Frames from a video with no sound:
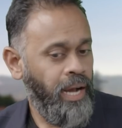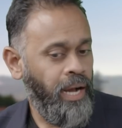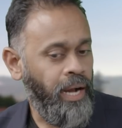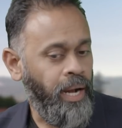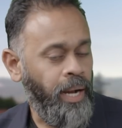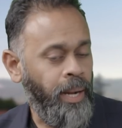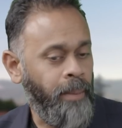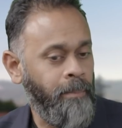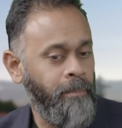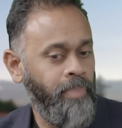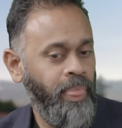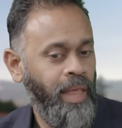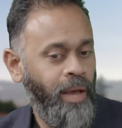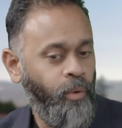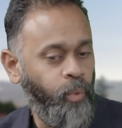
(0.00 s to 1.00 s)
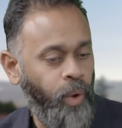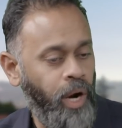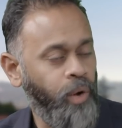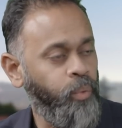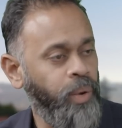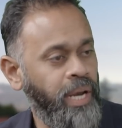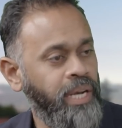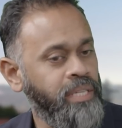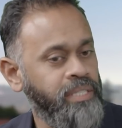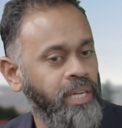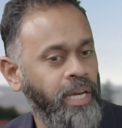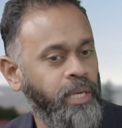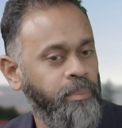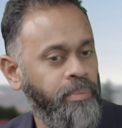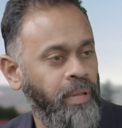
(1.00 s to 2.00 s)
Um, where we
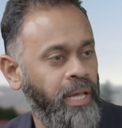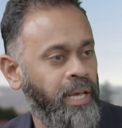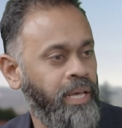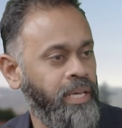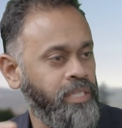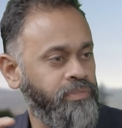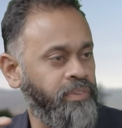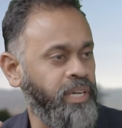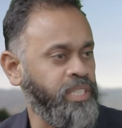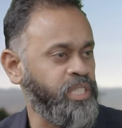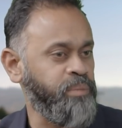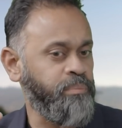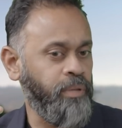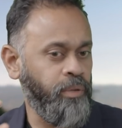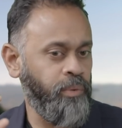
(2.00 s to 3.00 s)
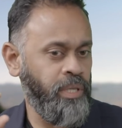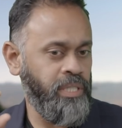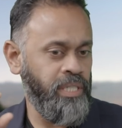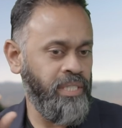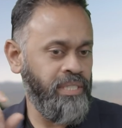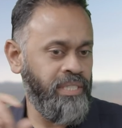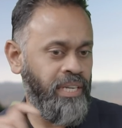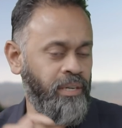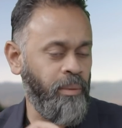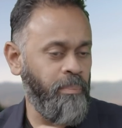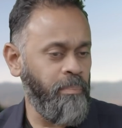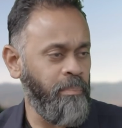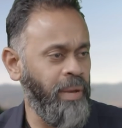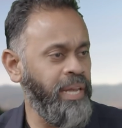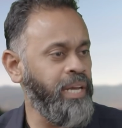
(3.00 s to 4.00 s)
decide to play is very simple, which is there are
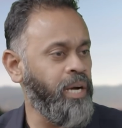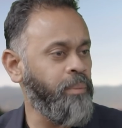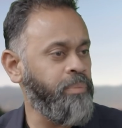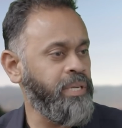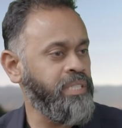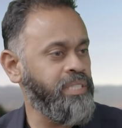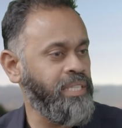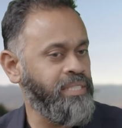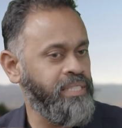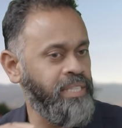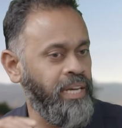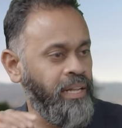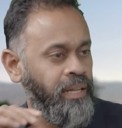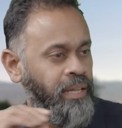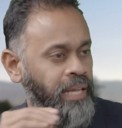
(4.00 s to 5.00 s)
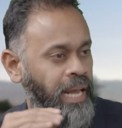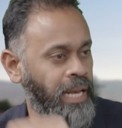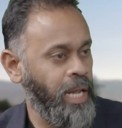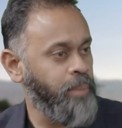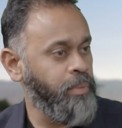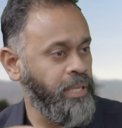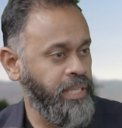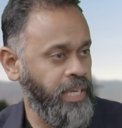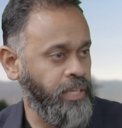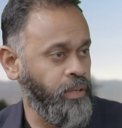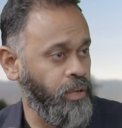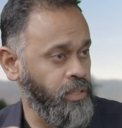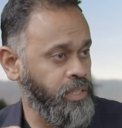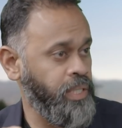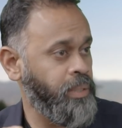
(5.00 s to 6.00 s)
many companies that sell enabling
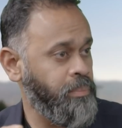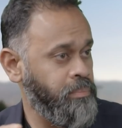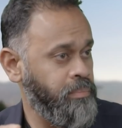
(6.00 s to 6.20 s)
technology.